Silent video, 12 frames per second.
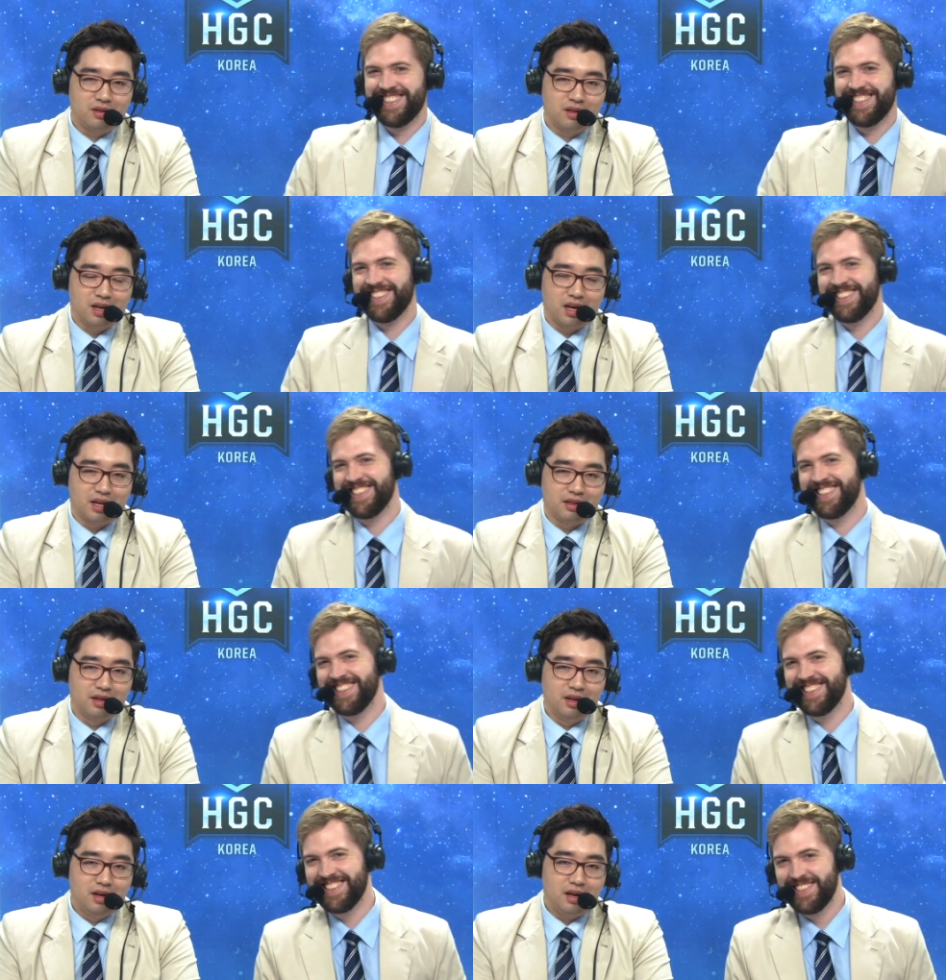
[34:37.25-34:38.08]

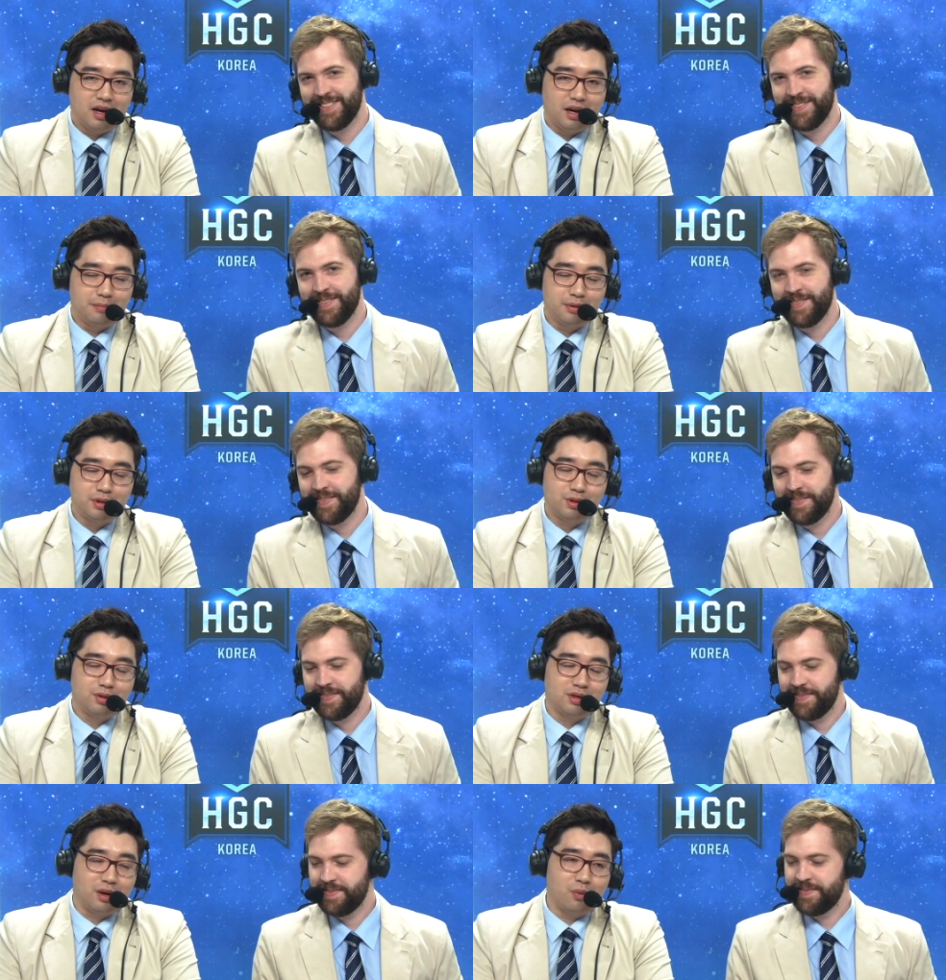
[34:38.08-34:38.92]
Speaker 1: and I'm pretty
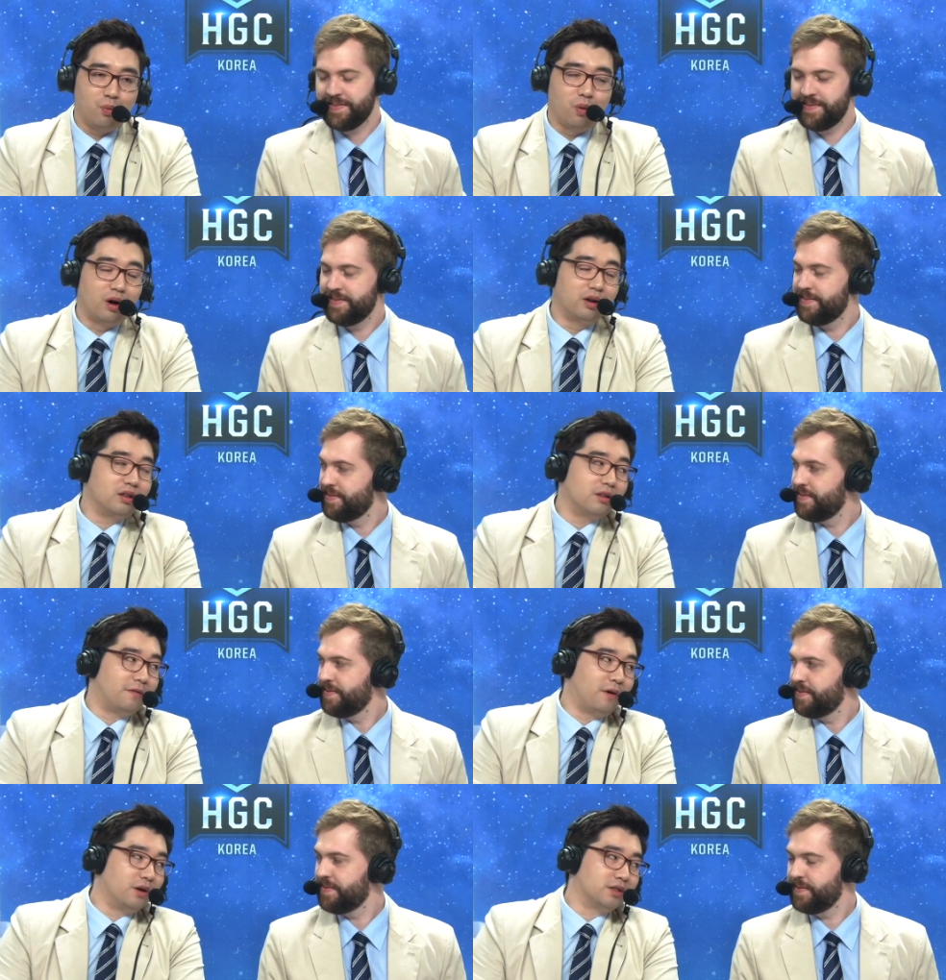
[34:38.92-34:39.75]
sure they wanted
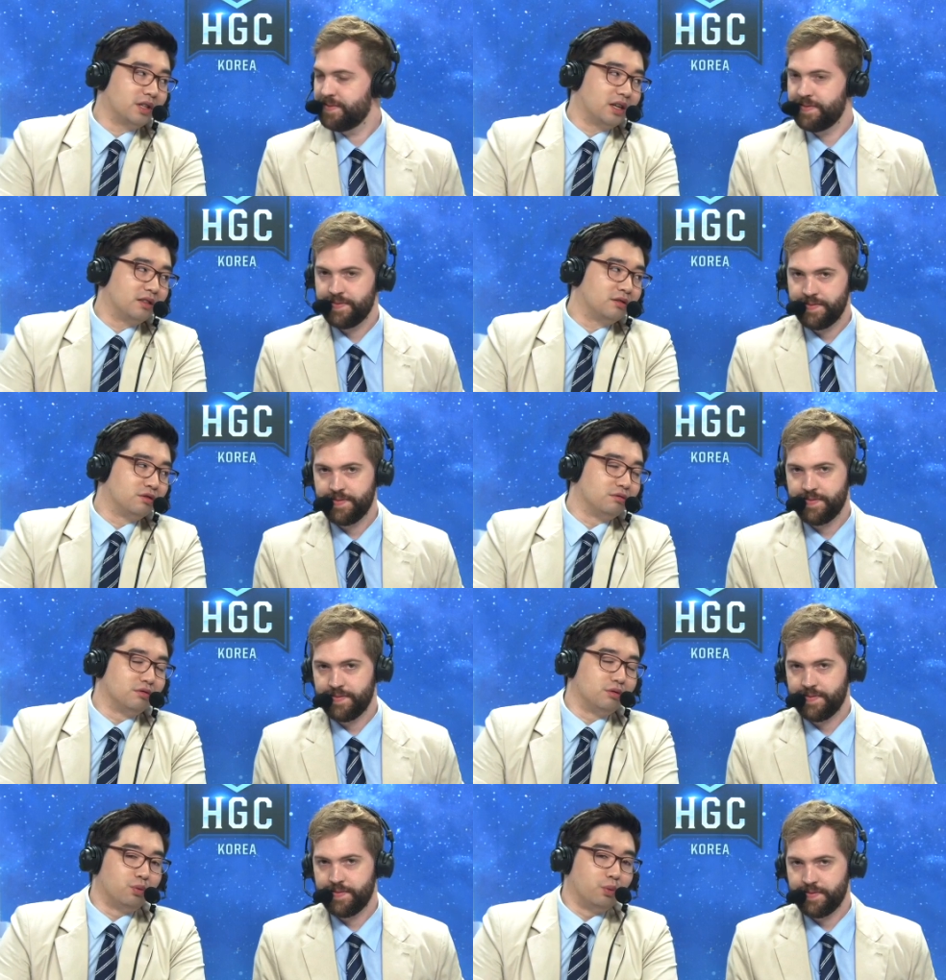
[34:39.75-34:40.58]
the Falstad
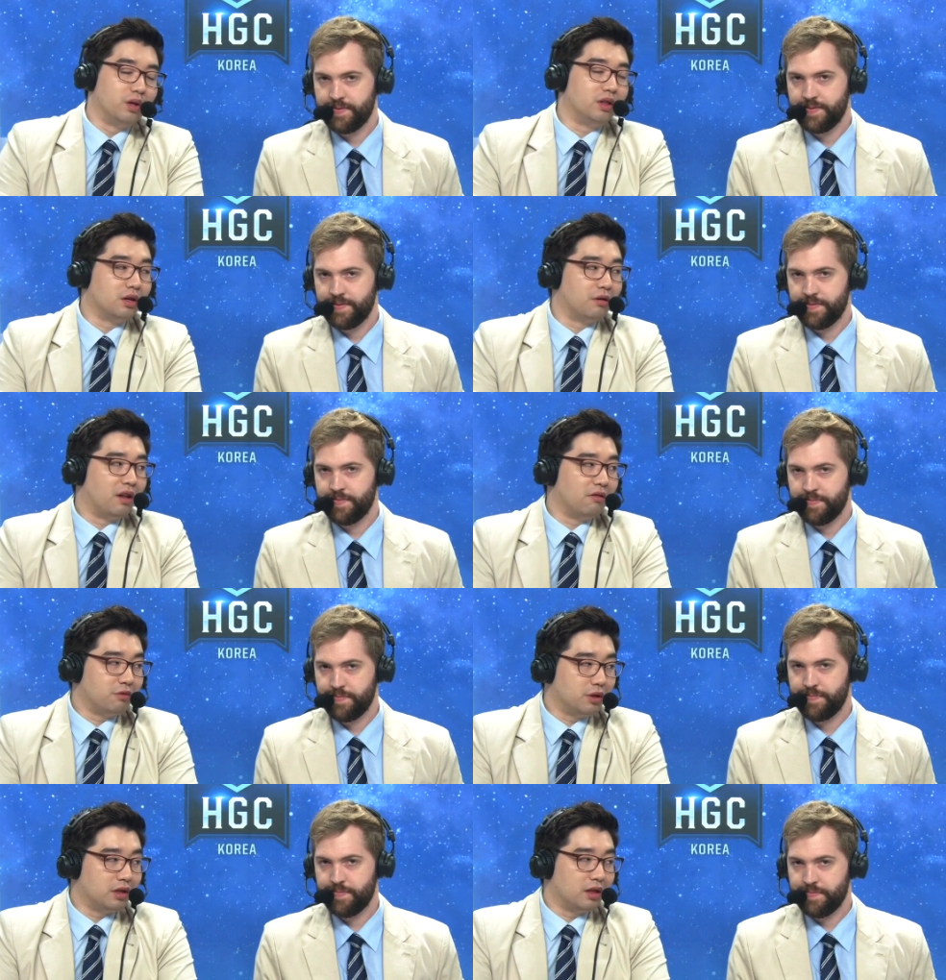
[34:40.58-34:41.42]
to win the
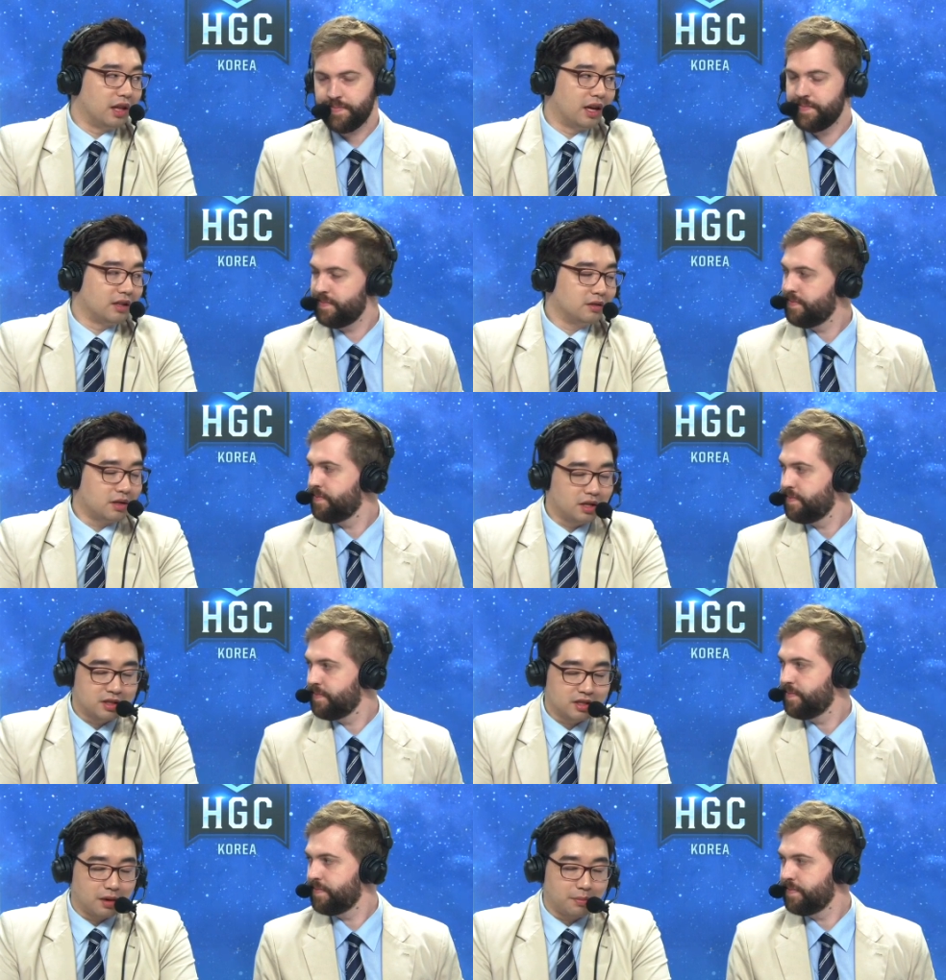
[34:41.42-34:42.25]
win the lane,
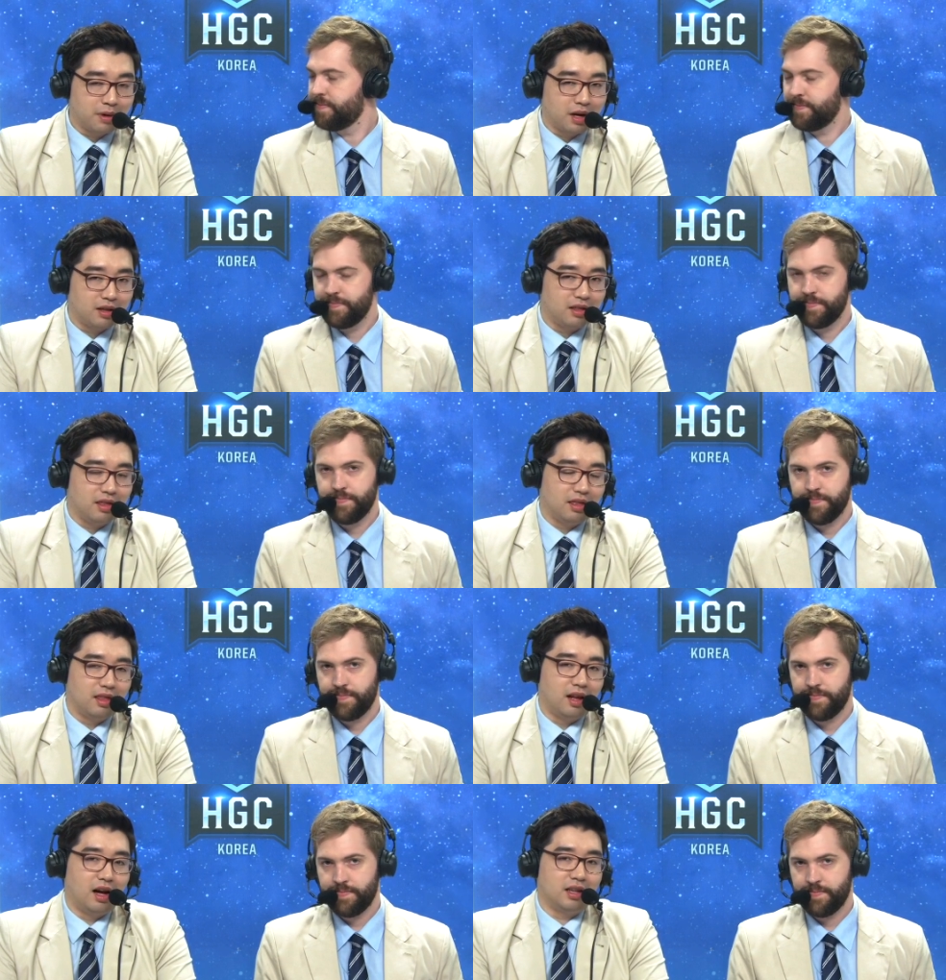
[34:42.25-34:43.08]
and Sniper had
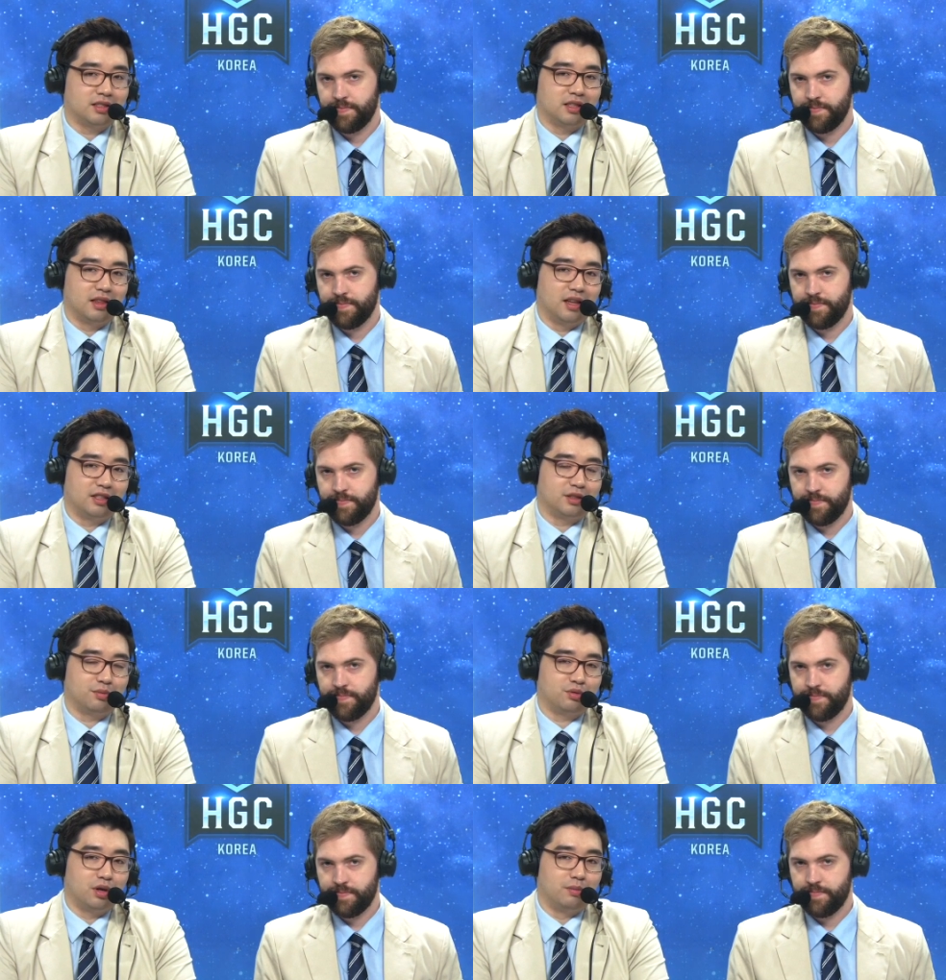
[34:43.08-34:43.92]
lots and
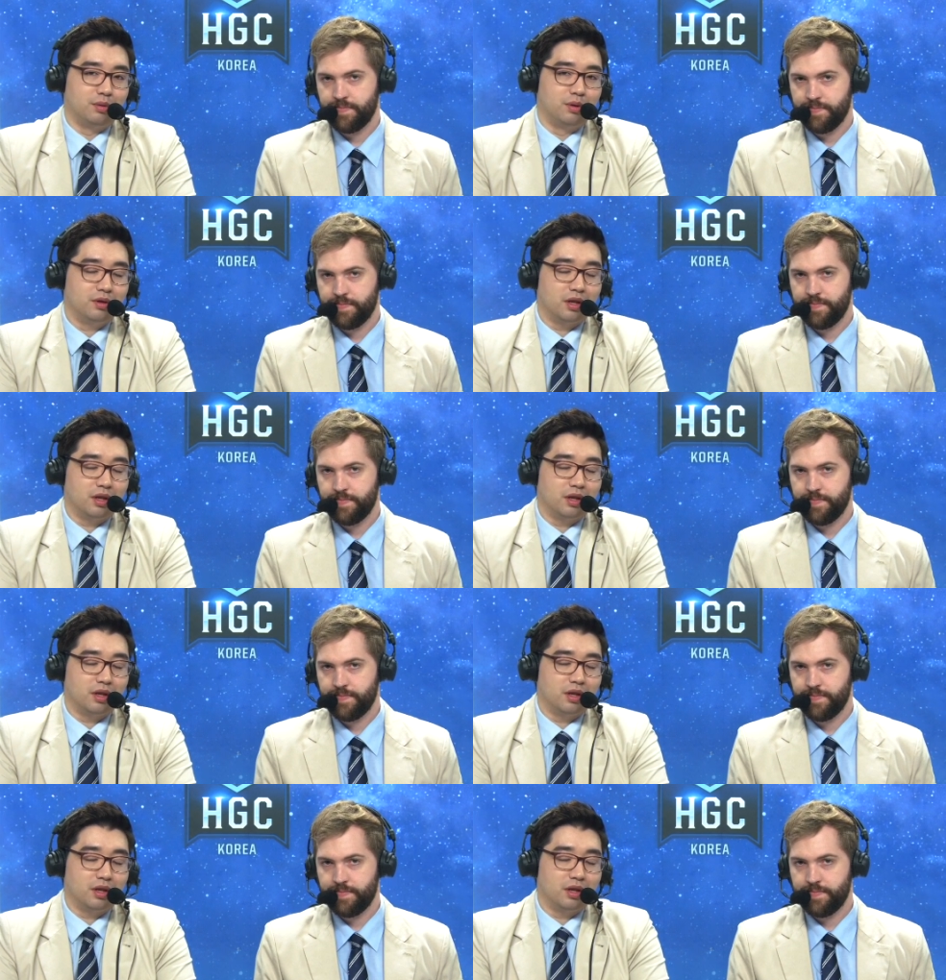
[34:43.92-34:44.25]
lots of trouble.